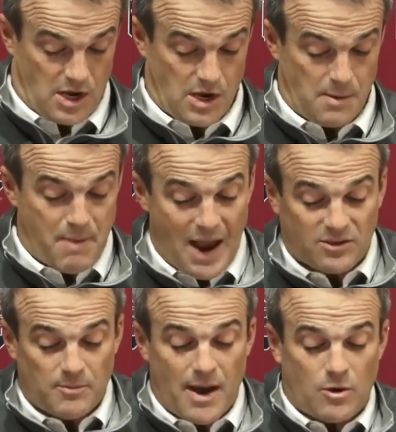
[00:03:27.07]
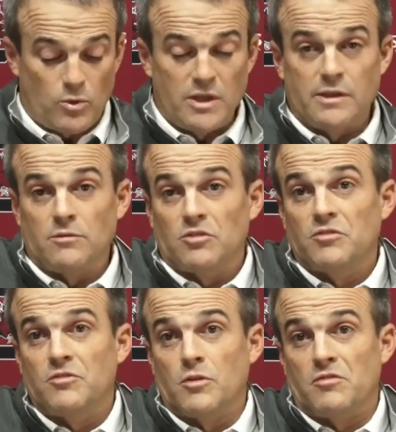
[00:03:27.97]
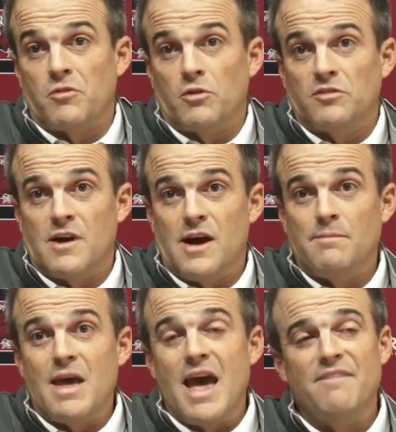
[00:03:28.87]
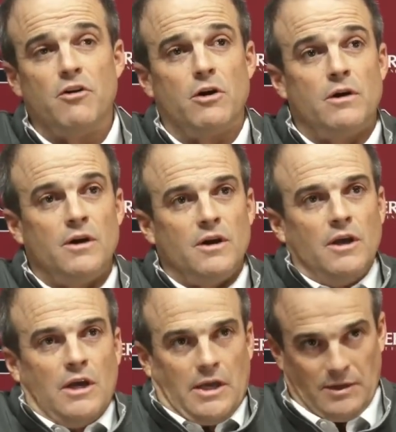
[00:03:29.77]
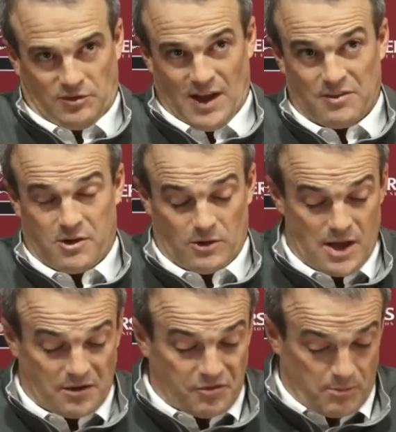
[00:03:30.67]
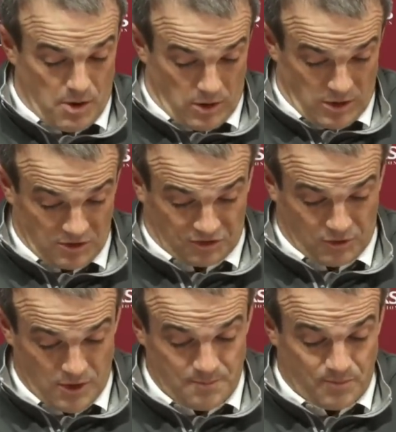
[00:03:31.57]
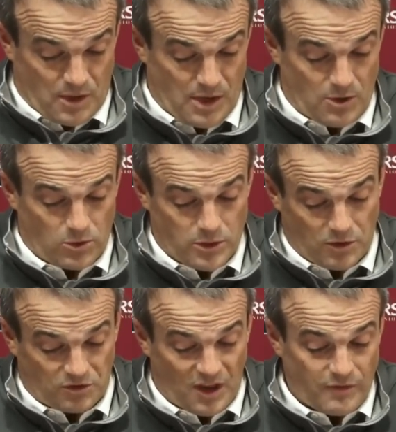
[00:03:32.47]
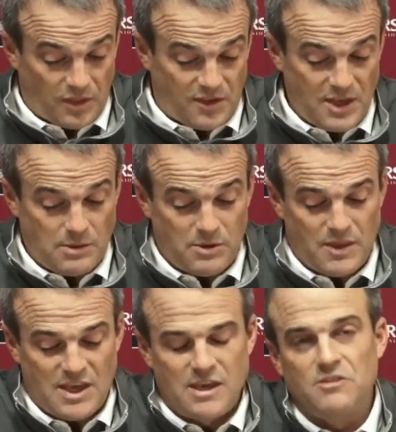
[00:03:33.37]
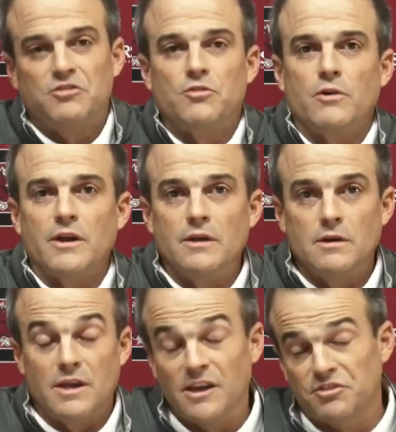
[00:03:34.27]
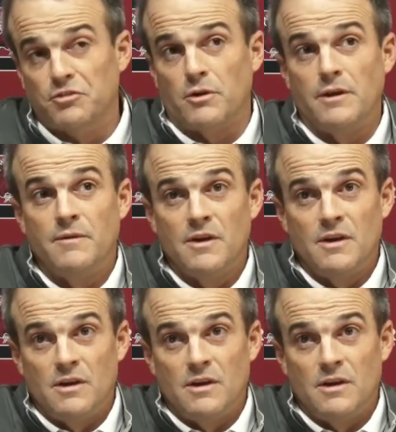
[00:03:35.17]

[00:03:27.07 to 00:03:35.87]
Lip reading: Back-to-back wins for the first time ever in South Carolina football history, and only the seventh team in the history